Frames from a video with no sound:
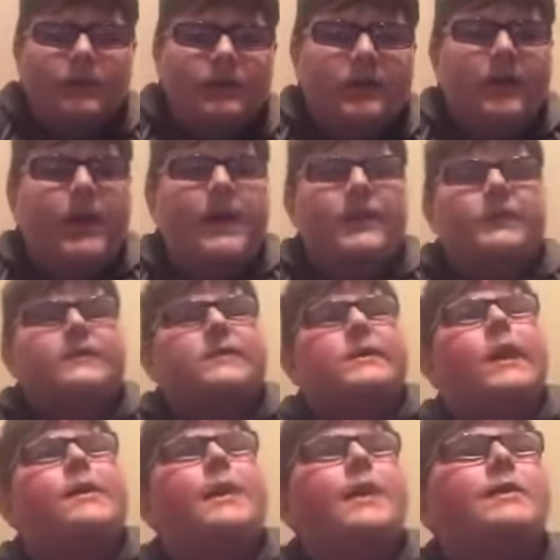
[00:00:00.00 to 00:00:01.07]
It's
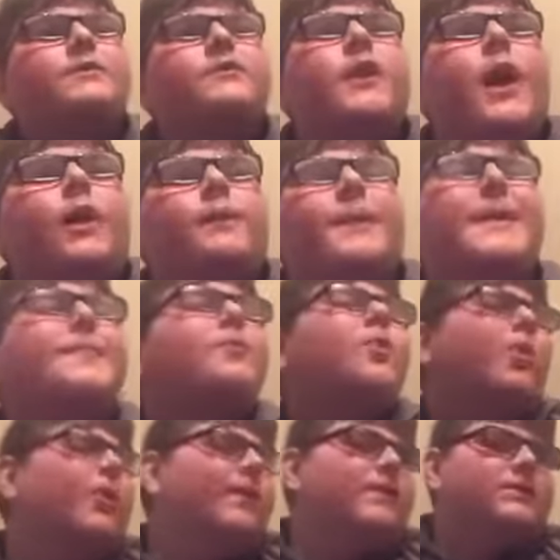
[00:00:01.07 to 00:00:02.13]
a nice ground. People
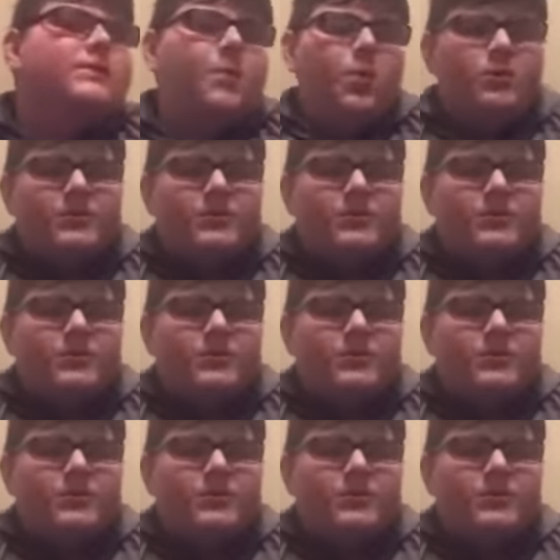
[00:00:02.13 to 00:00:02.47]
call it the Sports